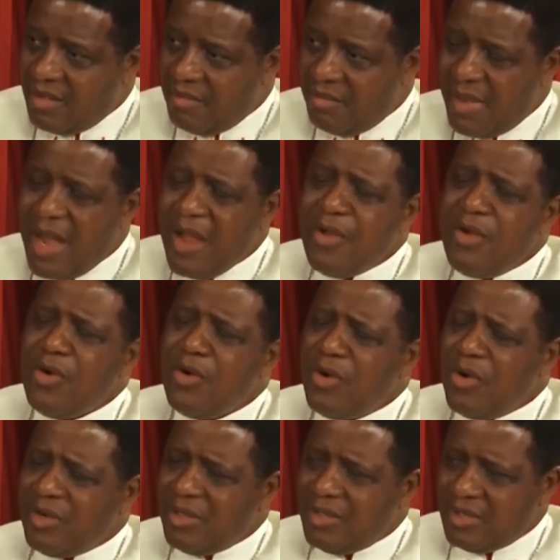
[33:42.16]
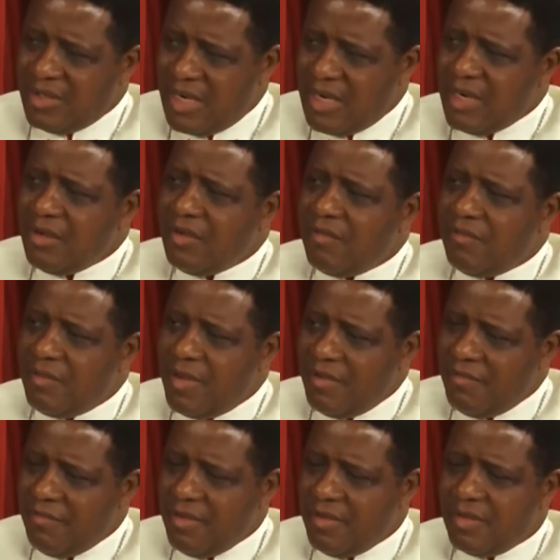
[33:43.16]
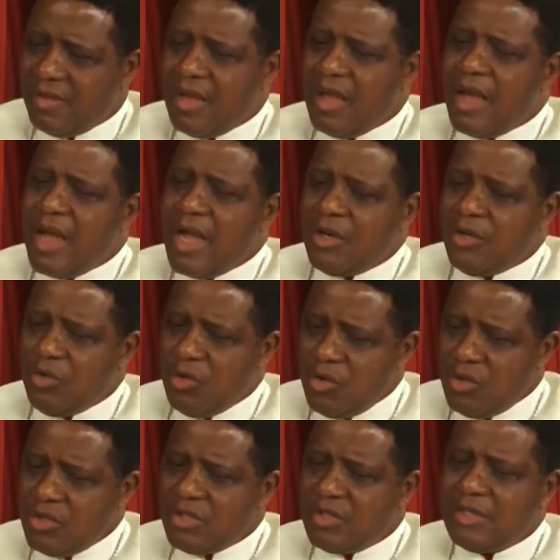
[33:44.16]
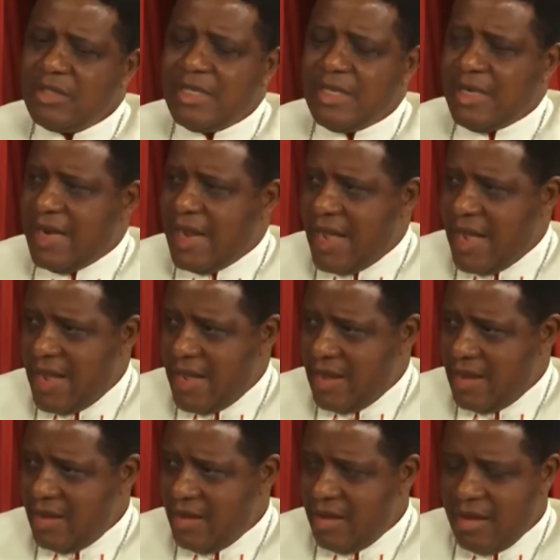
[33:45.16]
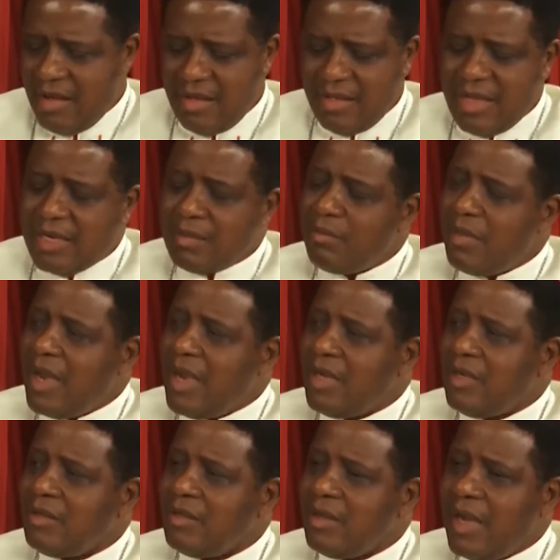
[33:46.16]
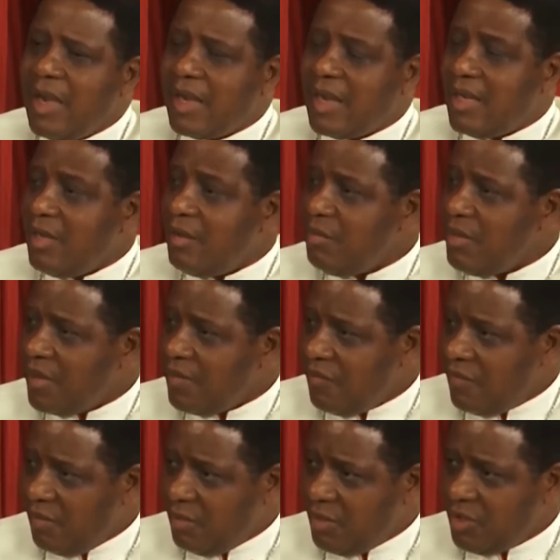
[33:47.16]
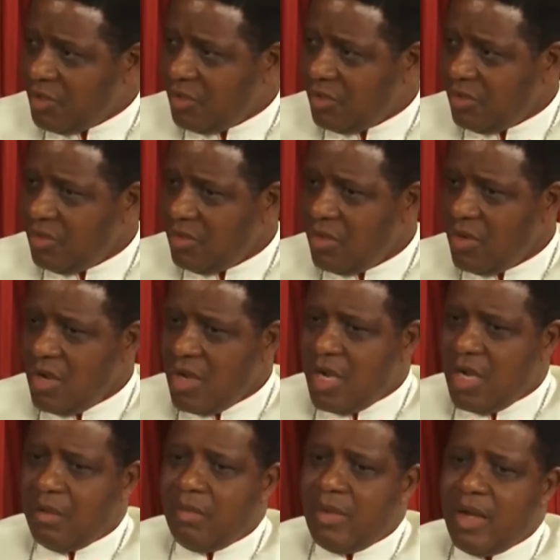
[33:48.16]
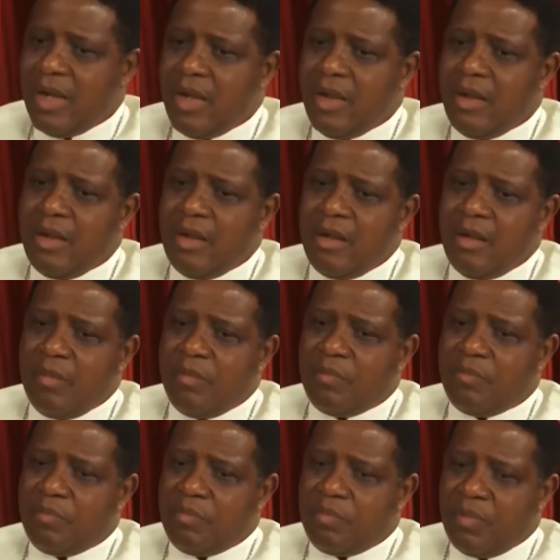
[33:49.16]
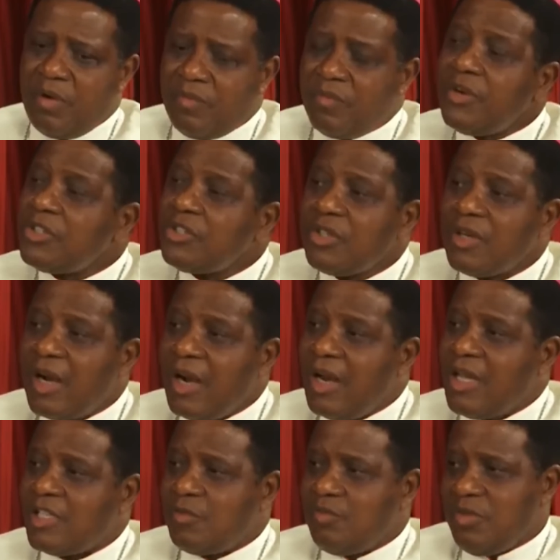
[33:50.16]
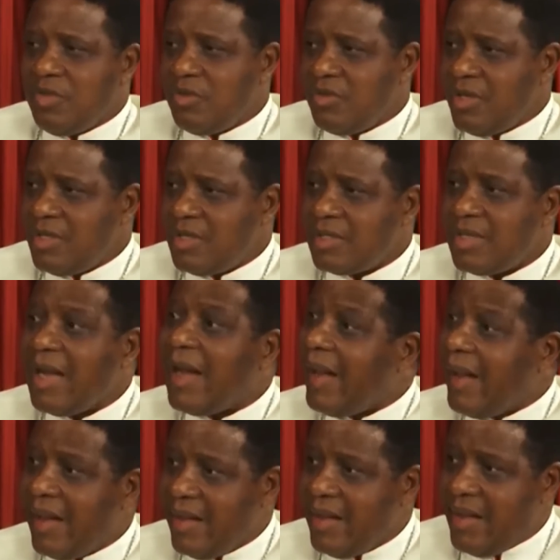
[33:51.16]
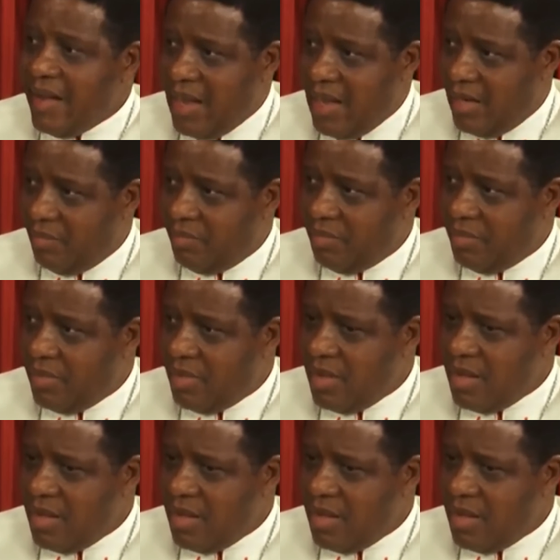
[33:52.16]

my own understanding of my faith. I don't deny that my academic formation and my professional experience are a help.